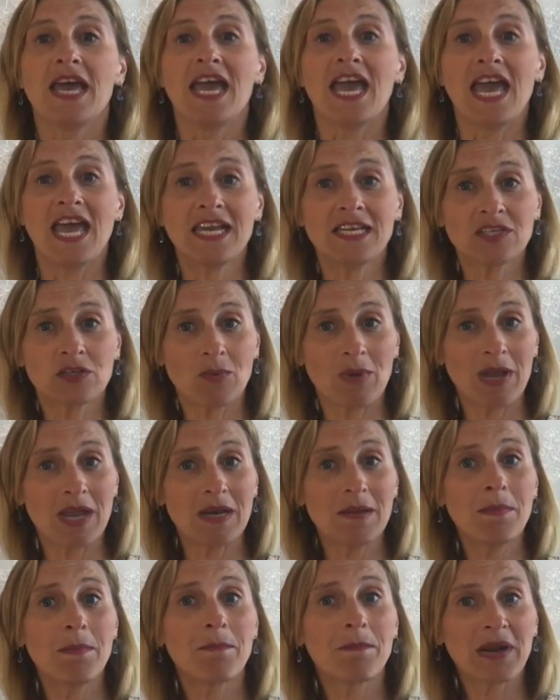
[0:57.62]
X
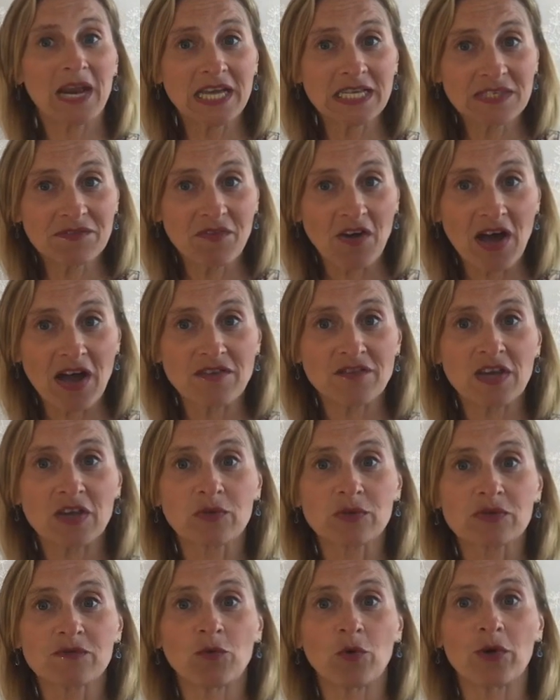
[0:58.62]
squared plus 5
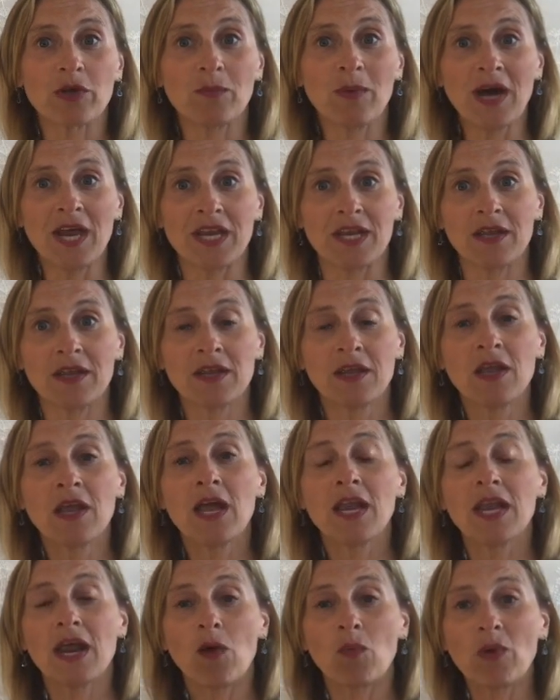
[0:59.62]
equals 41.
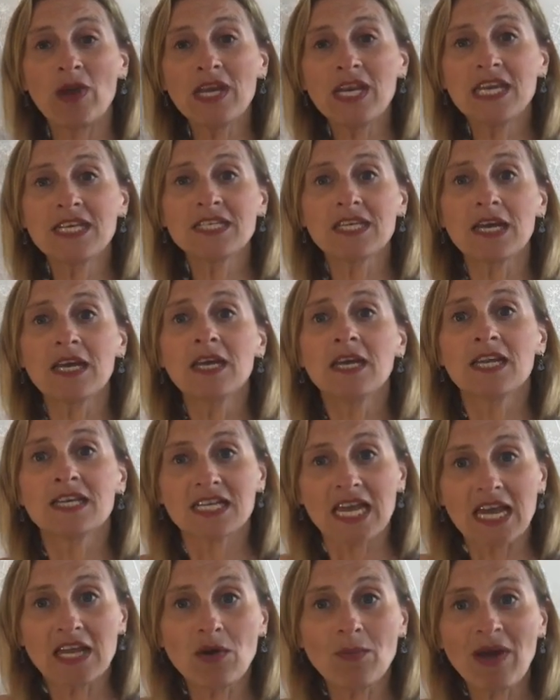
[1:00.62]
Now we need to
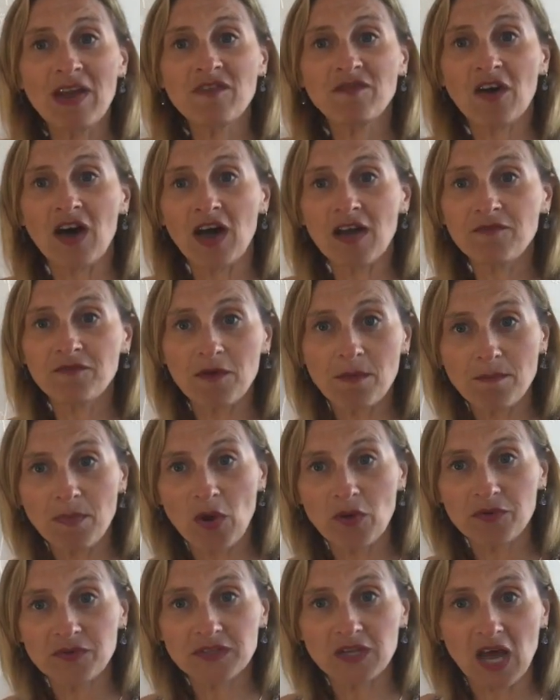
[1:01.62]
take away 5 from
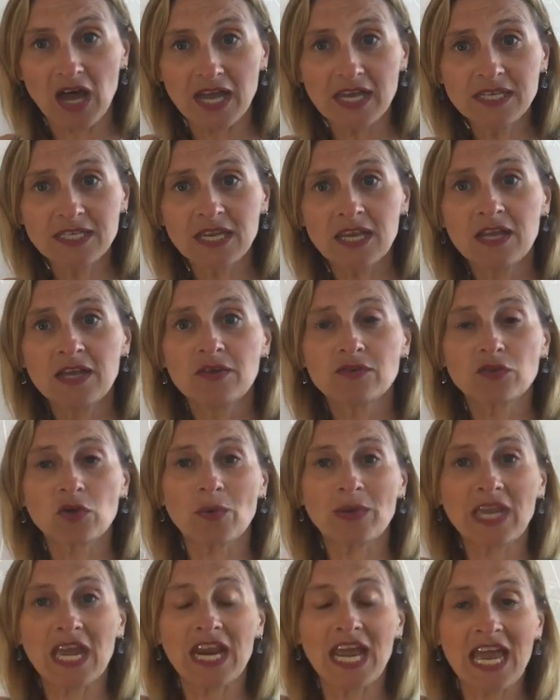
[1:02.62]
both sides, so
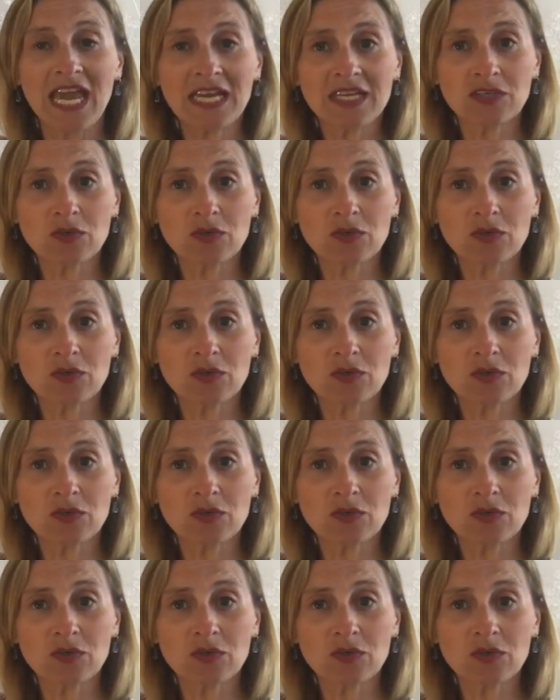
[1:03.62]
we get x